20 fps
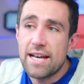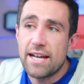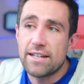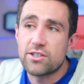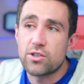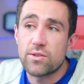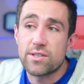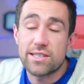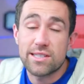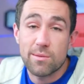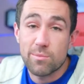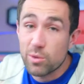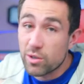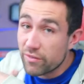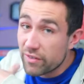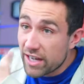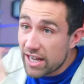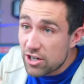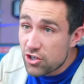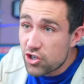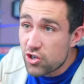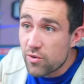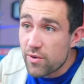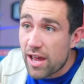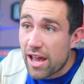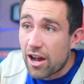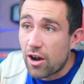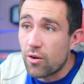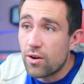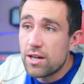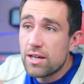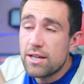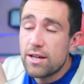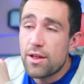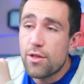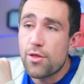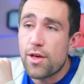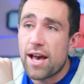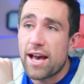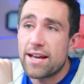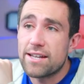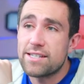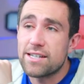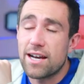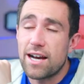And so it's somewhat of an issue now that